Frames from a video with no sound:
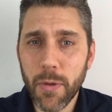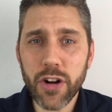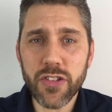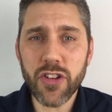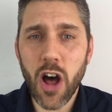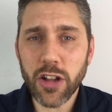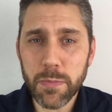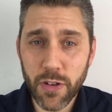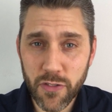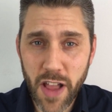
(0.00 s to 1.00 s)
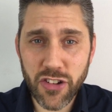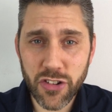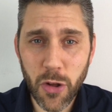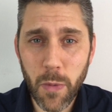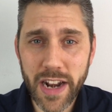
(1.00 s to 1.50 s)
book-solid
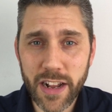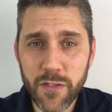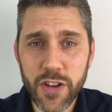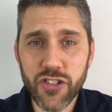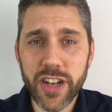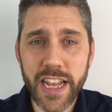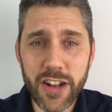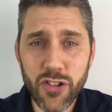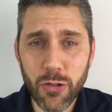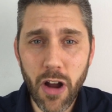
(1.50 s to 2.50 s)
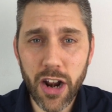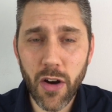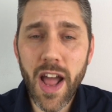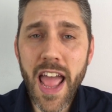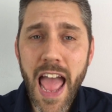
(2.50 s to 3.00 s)
professional wedding officiant in
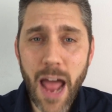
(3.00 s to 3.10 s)
Toronto,